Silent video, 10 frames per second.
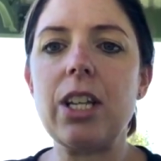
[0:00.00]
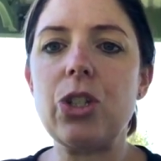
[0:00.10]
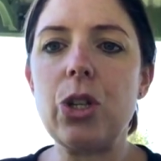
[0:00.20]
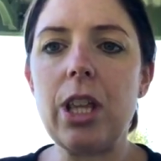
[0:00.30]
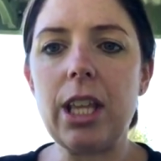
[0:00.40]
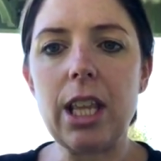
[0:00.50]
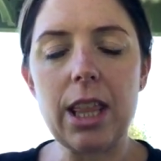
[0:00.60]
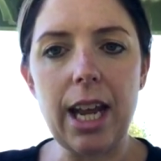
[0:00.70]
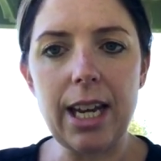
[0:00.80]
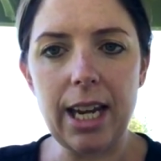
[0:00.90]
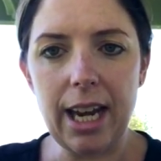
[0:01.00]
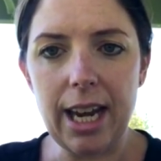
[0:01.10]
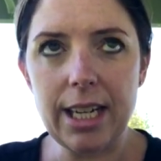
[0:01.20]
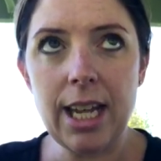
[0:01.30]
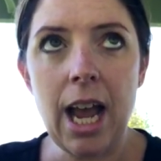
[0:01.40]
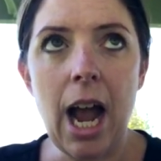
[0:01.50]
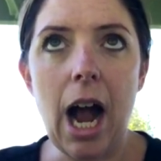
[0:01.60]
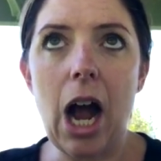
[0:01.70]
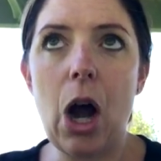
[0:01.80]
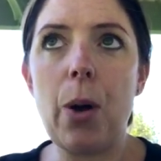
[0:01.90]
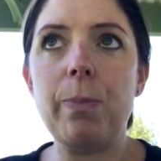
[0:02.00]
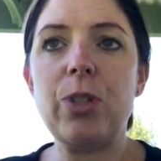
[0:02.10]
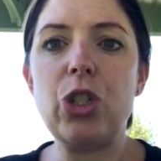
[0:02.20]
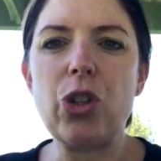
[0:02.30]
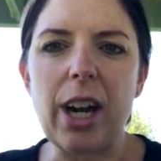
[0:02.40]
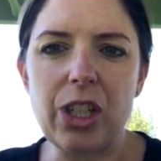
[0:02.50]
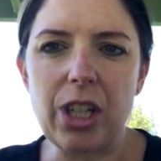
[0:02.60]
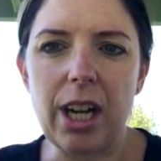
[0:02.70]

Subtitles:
I do think that they need structure.